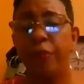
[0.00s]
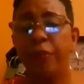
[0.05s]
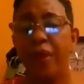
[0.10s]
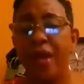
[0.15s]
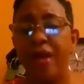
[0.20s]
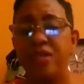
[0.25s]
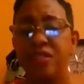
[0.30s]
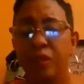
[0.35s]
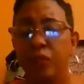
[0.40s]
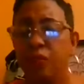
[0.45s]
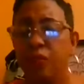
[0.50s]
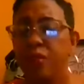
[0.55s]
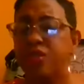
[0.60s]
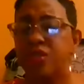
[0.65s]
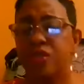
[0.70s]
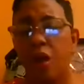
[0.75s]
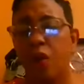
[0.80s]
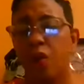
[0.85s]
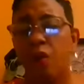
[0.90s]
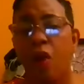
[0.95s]
place and we
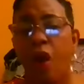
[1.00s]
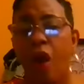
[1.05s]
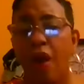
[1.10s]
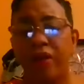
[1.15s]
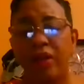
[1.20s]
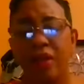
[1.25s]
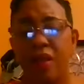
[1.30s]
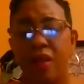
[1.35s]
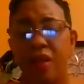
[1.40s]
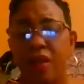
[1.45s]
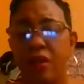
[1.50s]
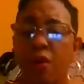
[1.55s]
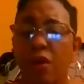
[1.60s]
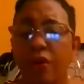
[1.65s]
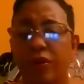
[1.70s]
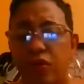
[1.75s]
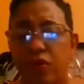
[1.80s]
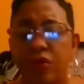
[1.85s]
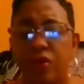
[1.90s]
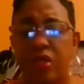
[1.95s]
start walking and
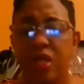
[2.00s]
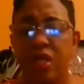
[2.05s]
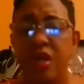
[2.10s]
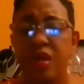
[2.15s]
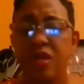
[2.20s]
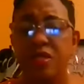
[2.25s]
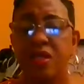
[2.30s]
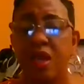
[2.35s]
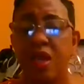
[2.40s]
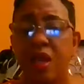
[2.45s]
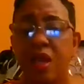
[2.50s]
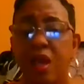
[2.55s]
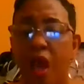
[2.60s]
going through things,